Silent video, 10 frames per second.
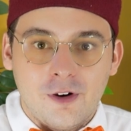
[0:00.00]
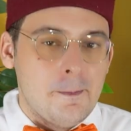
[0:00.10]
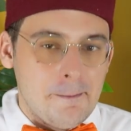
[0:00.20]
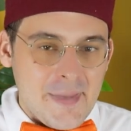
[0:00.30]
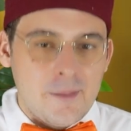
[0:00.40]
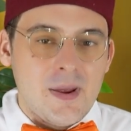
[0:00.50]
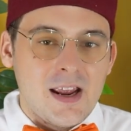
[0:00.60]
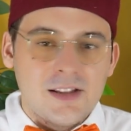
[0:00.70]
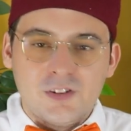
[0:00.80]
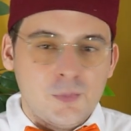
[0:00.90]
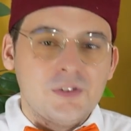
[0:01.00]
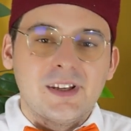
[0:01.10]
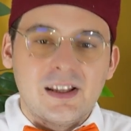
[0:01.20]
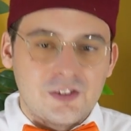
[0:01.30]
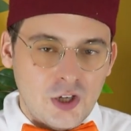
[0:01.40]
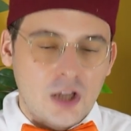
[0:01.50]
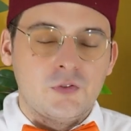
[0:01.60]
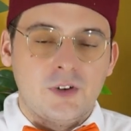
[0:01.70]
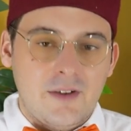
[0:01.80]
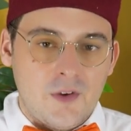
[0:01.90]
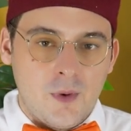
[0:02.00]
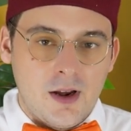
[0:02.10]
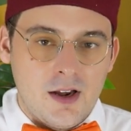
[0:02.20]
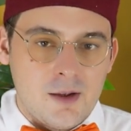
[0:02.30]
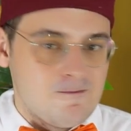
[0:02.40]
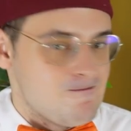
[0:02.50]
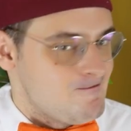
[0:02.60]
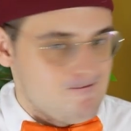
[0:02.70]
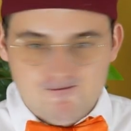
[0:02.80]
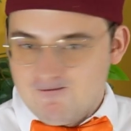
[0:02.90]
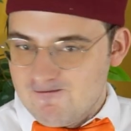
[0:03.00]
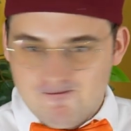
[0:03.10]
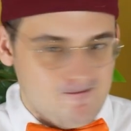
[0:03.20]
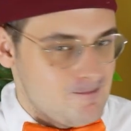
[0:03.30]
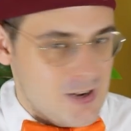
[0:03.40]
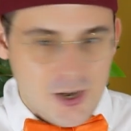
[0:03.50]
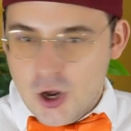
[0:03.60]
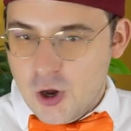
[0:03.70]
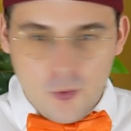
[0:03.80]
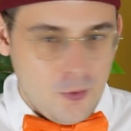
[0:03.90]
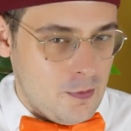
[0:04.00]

Maybe this music is not for everyone. No.